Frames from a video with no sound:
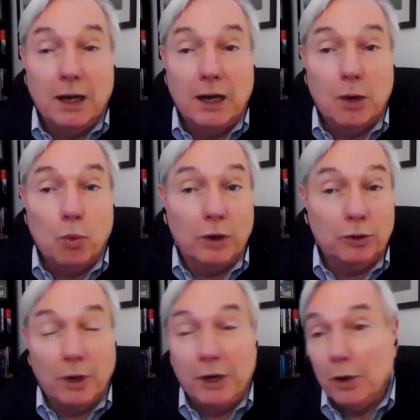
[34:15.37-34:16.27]
What
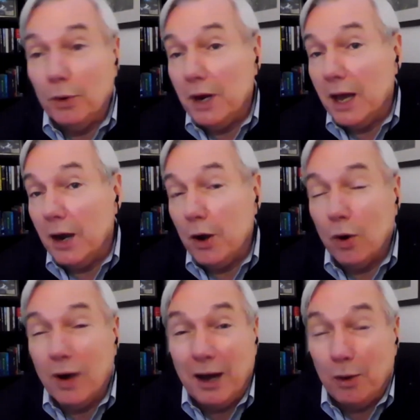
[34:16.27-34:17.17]
do I know and not
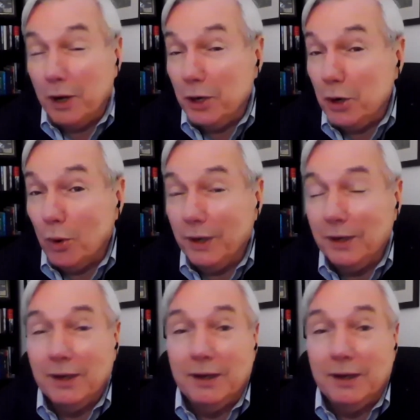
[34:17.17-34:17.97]
know? How do I know it?